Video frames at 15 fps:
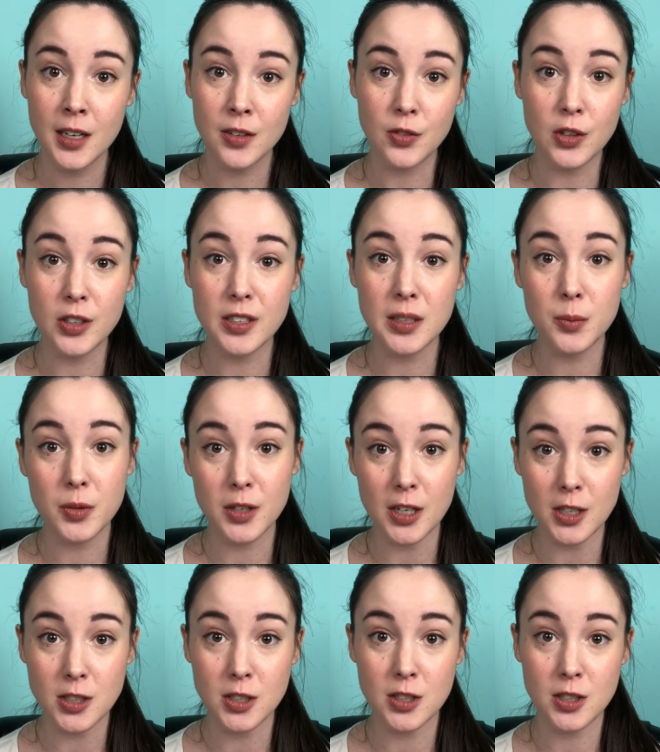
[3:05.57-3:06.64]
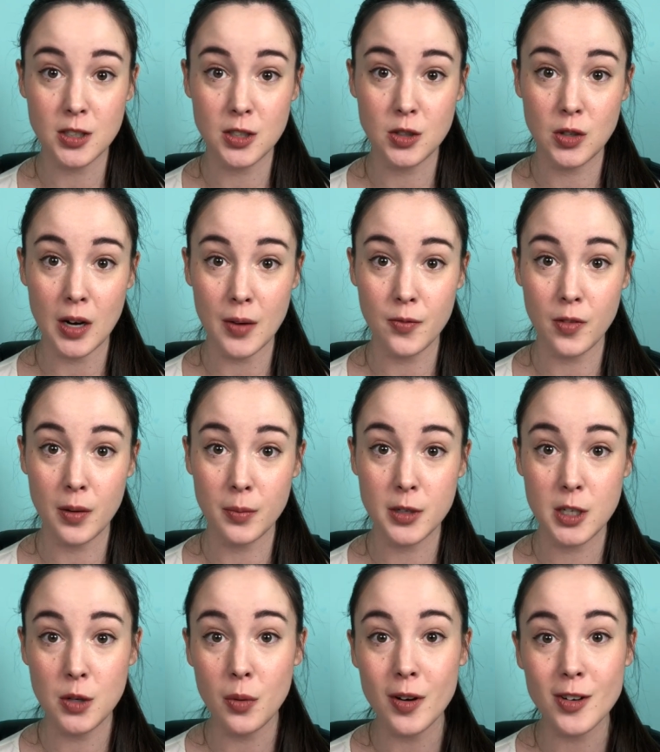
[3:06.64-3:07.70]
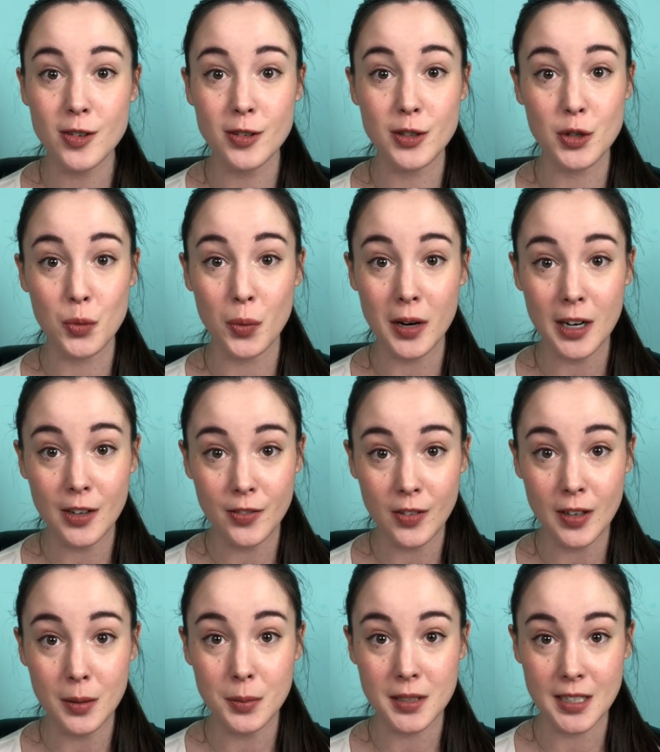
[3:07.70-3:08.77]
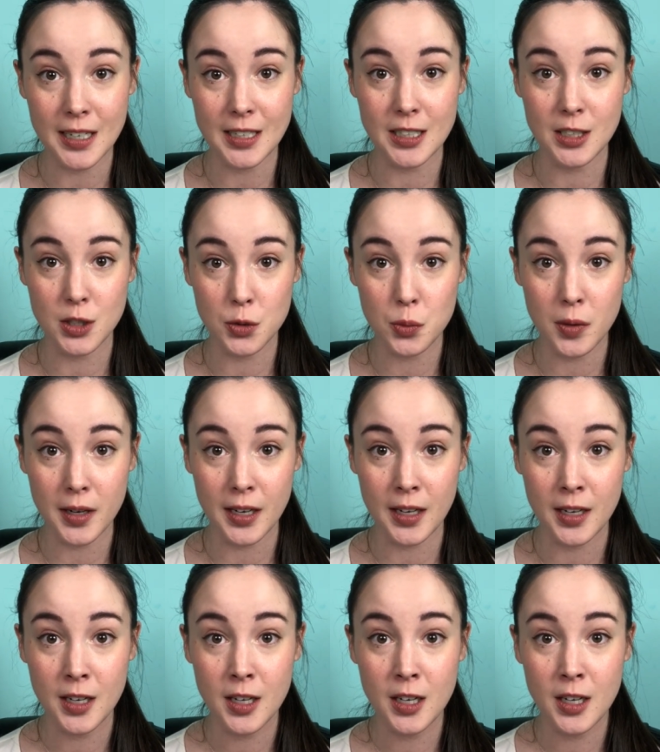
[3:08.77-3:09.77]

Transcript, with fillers: forcing productions to drop from 220 films in 1920